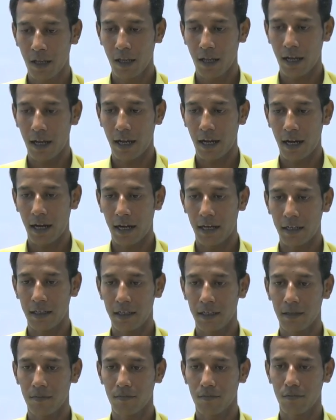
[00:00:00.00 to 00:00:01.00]
and
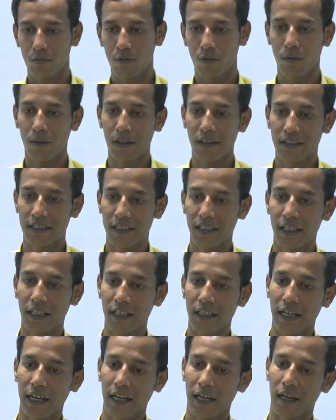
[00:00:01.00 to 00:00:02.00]
we will see
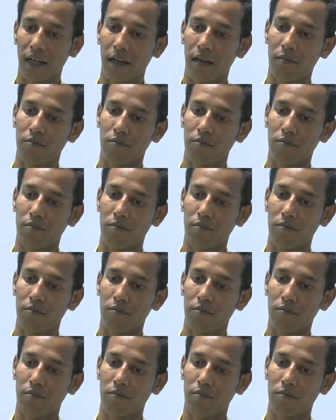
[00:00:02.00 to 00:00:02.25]
the